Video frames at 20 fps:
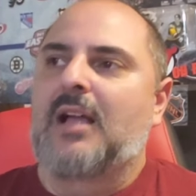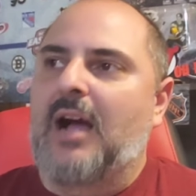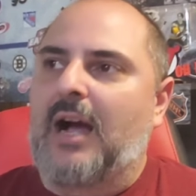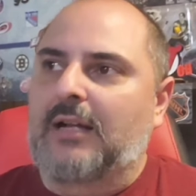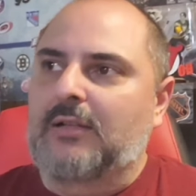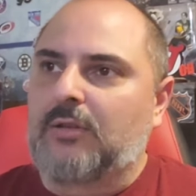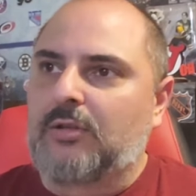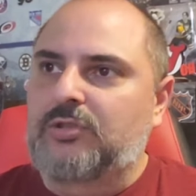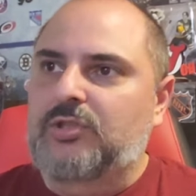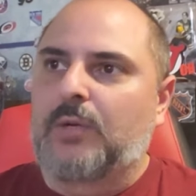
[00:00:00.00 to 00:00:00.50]

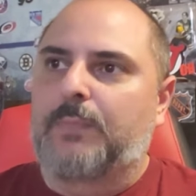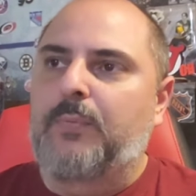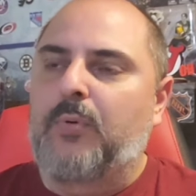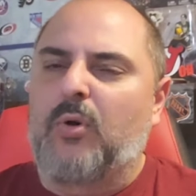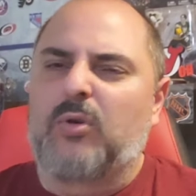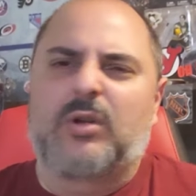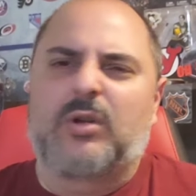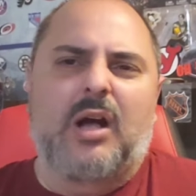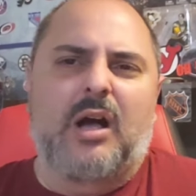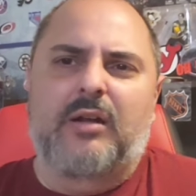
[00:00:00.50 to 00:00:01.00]
I looked up
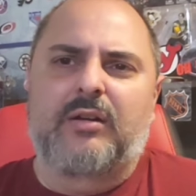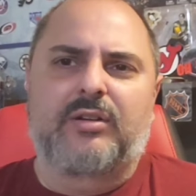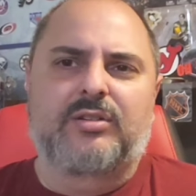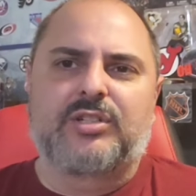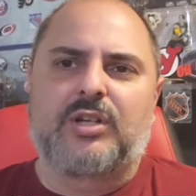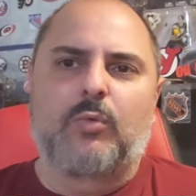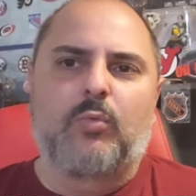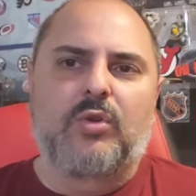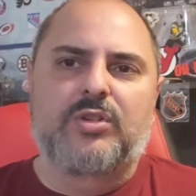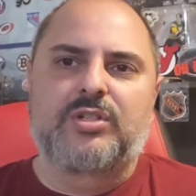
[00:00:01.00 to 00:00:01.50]
Paul Cotter because
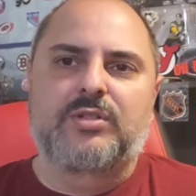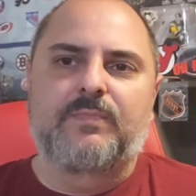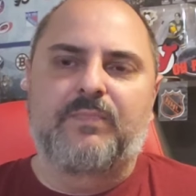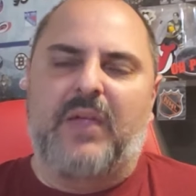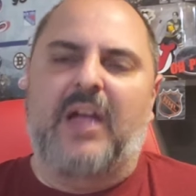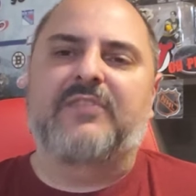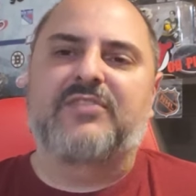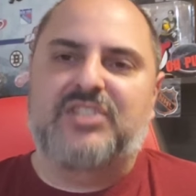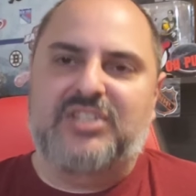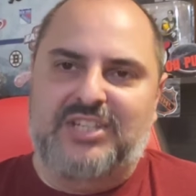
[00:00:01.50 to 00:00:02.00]

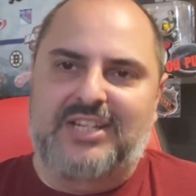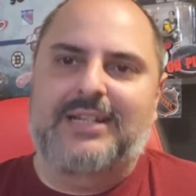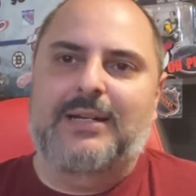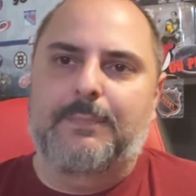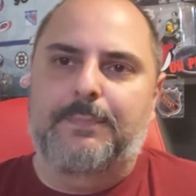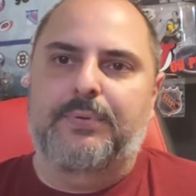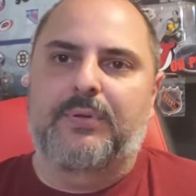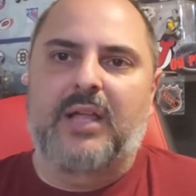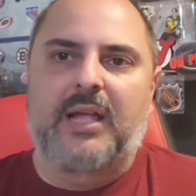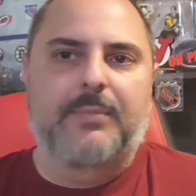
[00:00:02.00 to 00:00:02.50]
I've seen
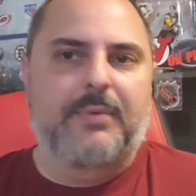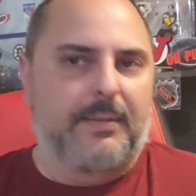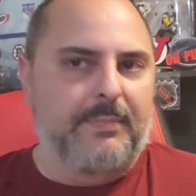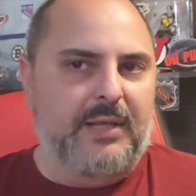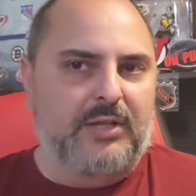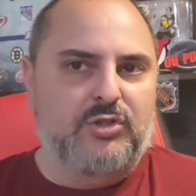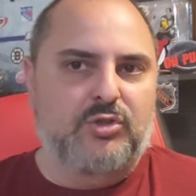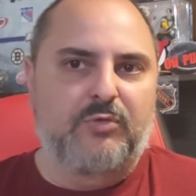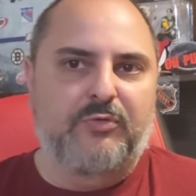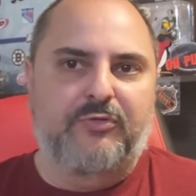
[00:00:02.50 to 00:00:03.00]
him play, but I'm
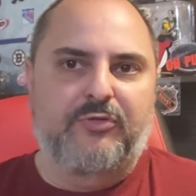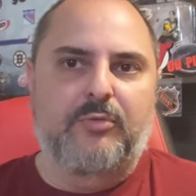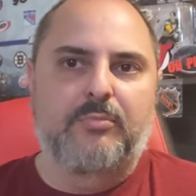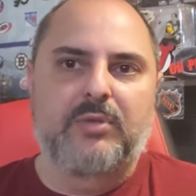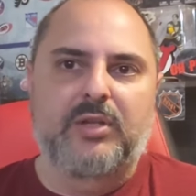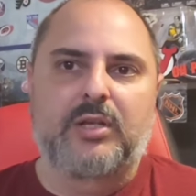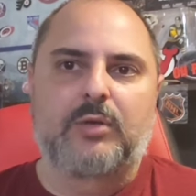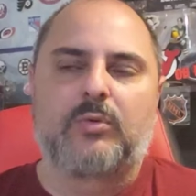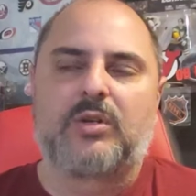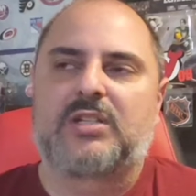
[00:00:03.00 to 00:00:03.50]
not too
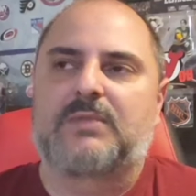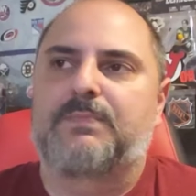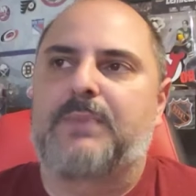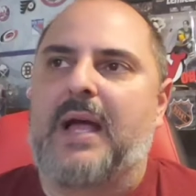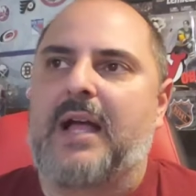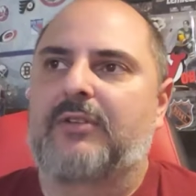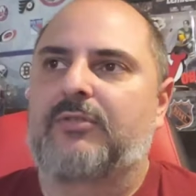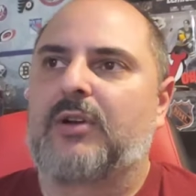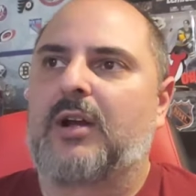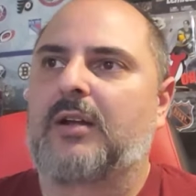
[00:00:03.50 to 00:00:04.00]
familiar with his
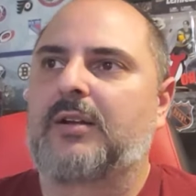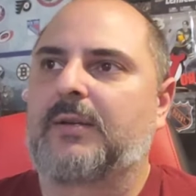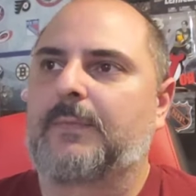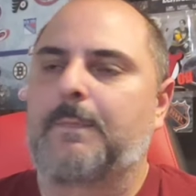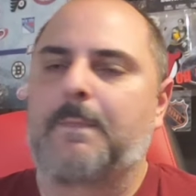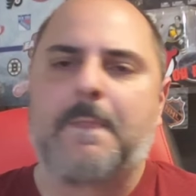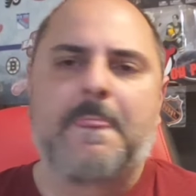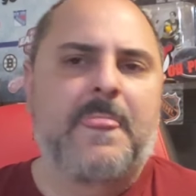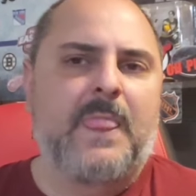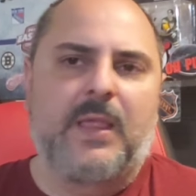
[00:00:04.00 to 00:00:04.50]
background
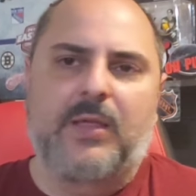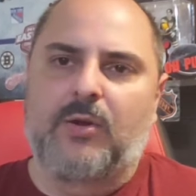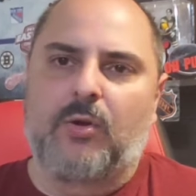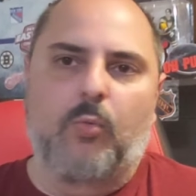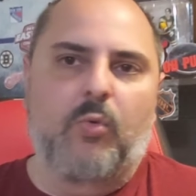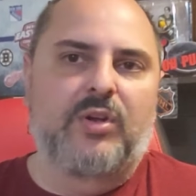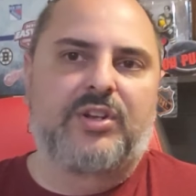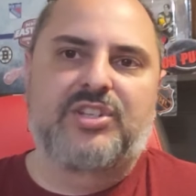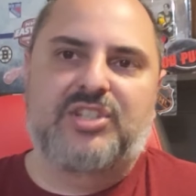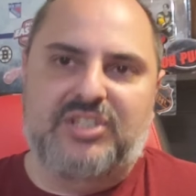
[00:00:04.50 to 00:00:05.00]
and, you know,
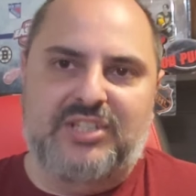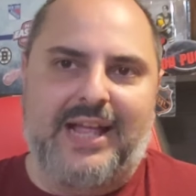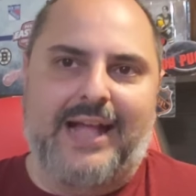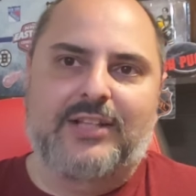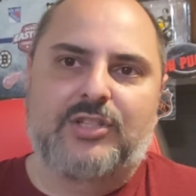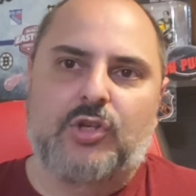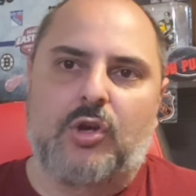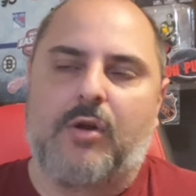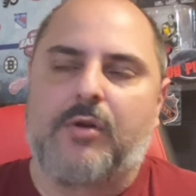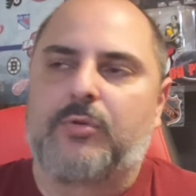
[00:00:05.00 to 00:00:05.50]
what his
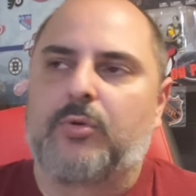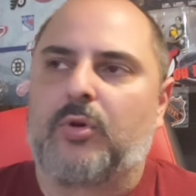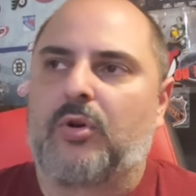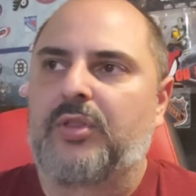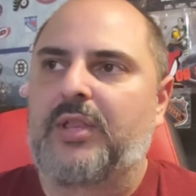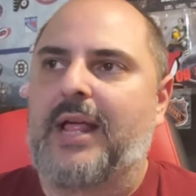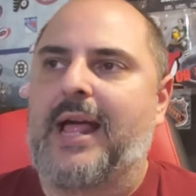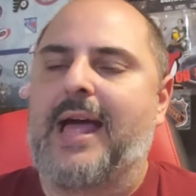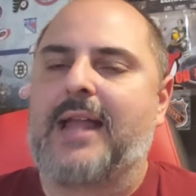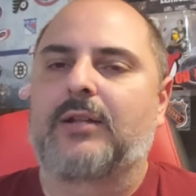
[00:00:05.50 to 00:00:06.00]
stats are and all
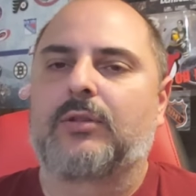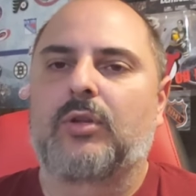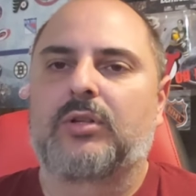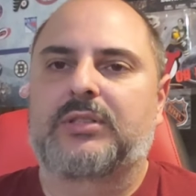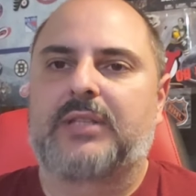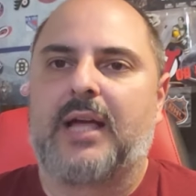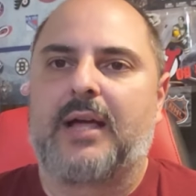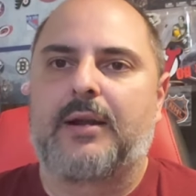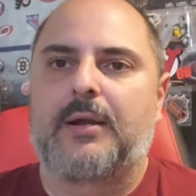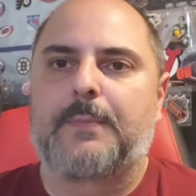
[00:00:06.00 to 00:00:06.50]
that. I had to look
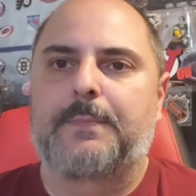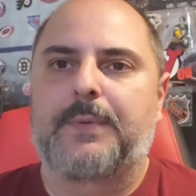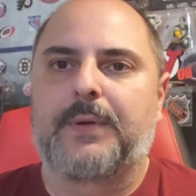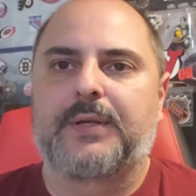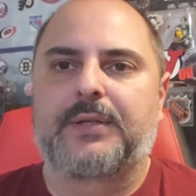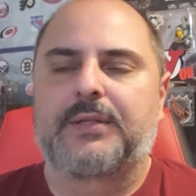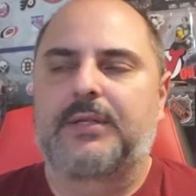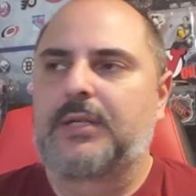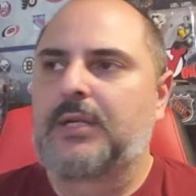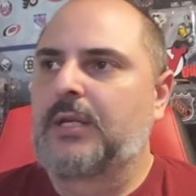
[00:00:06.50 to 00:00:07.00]
that up,
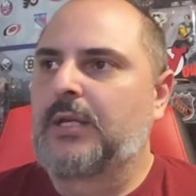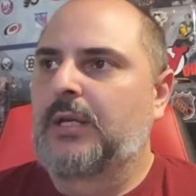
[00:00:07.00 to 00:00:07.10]
but